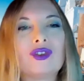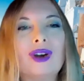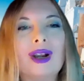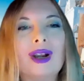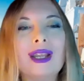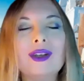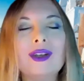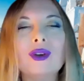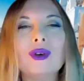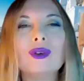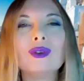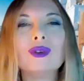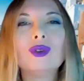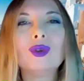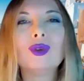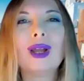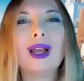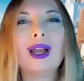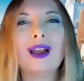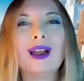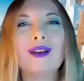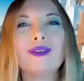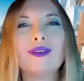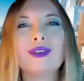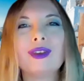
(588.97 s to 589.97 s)
try not to
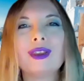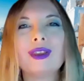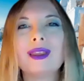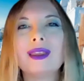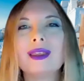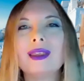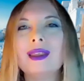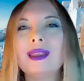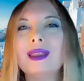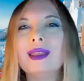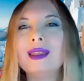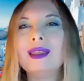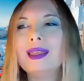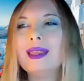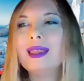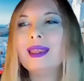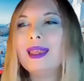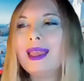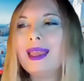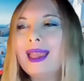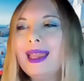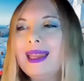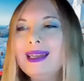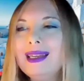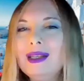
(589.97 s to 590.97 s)
have
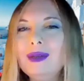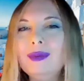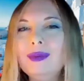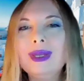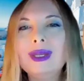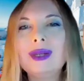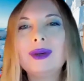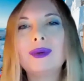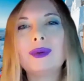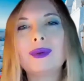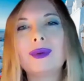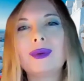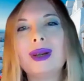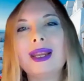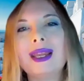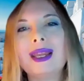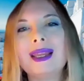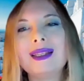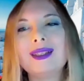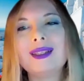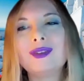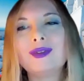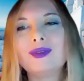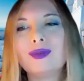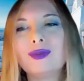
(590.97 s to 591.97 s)
any
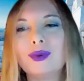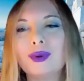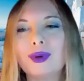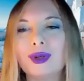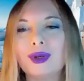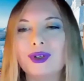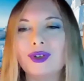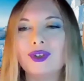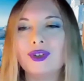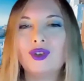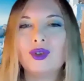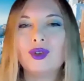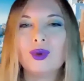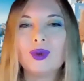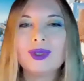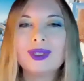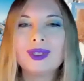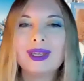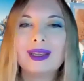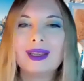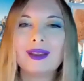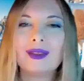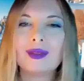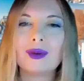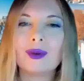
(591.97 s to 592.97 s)
regrets for
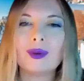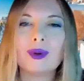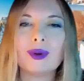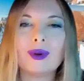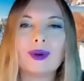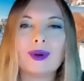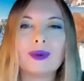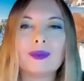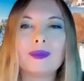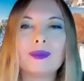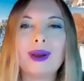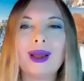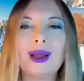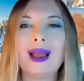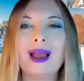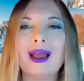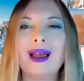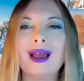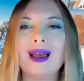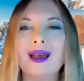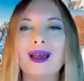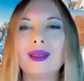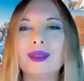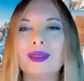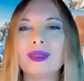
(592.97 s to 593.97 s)
choosing the wrong
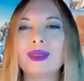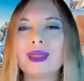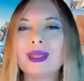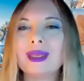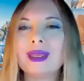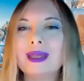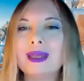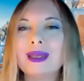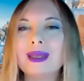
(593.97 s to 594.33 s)
path,